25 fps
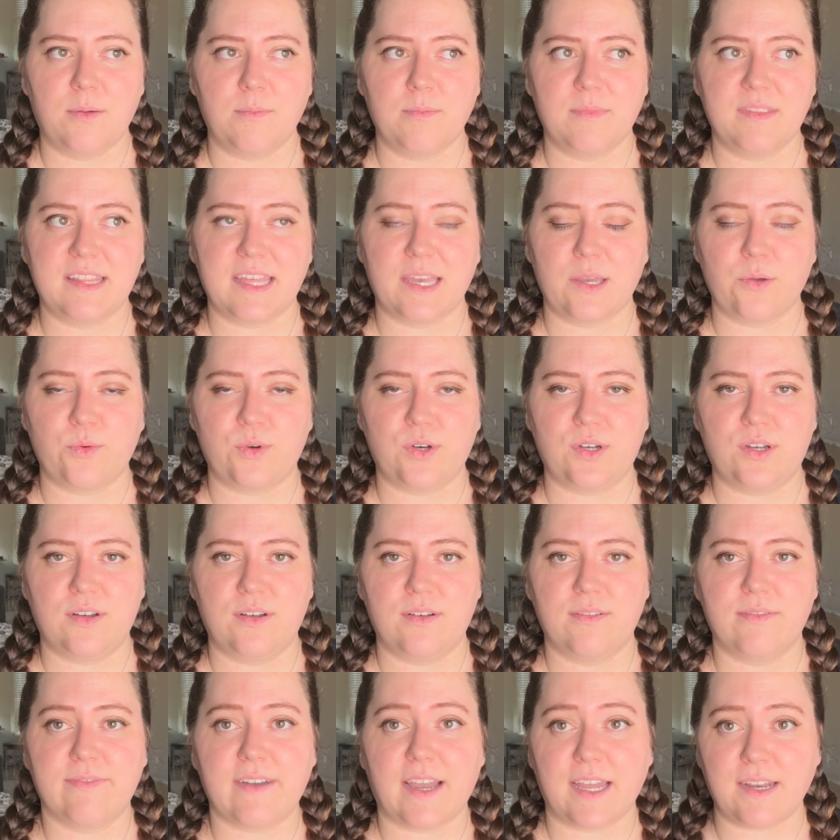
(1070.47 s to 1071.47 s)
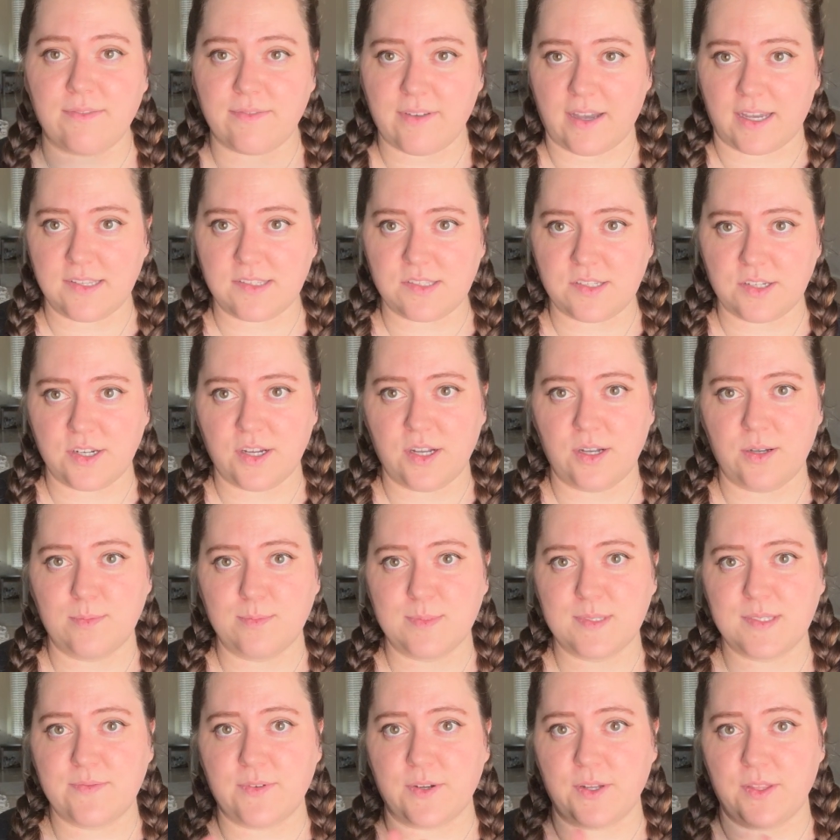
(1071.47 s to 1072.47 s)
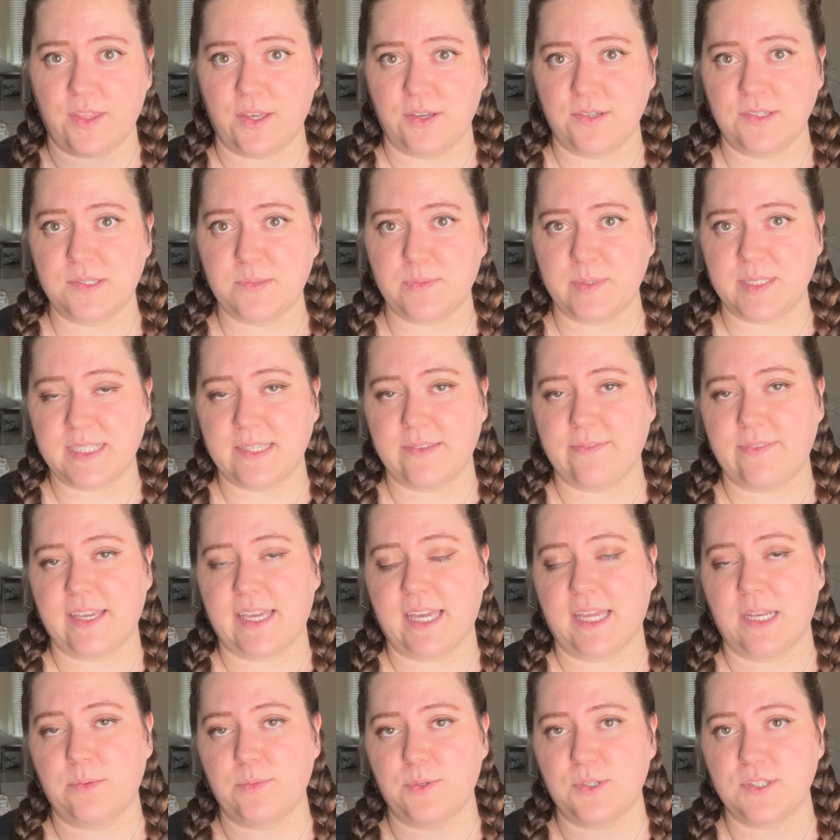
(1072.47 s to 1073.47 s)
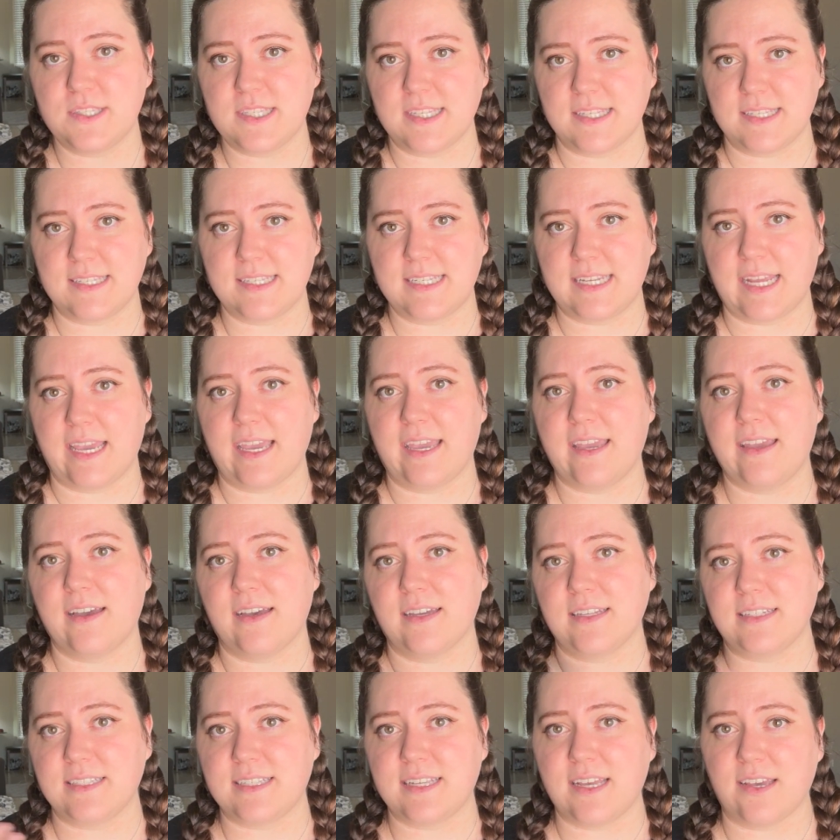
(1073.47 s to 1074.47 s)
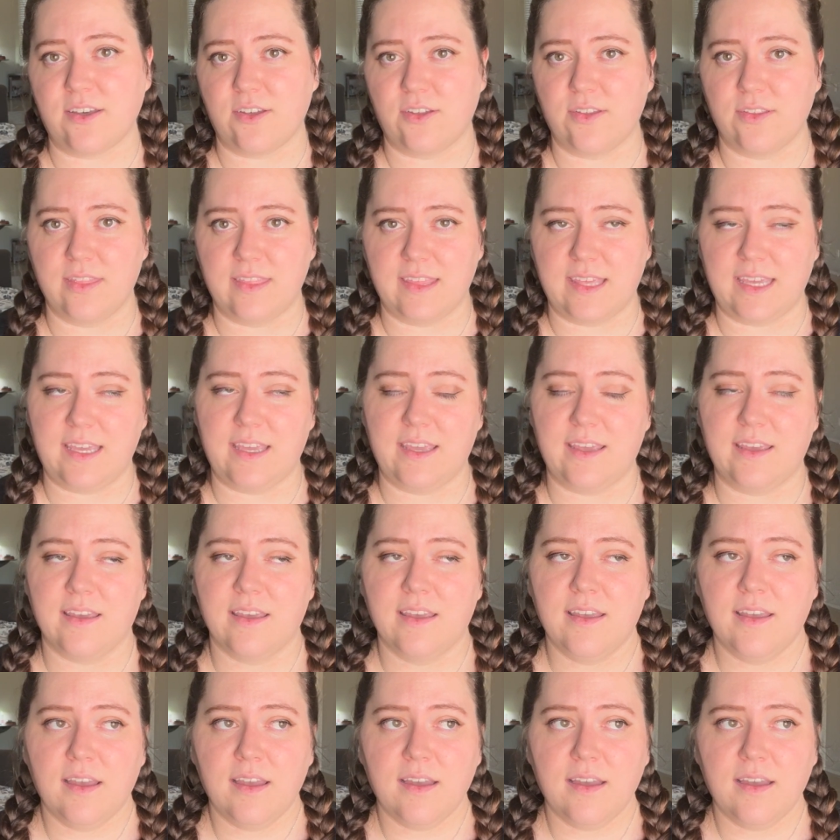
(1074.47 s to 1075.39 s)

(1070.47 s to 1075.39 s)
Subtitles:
they will find foster homes for those specific animals to stay until the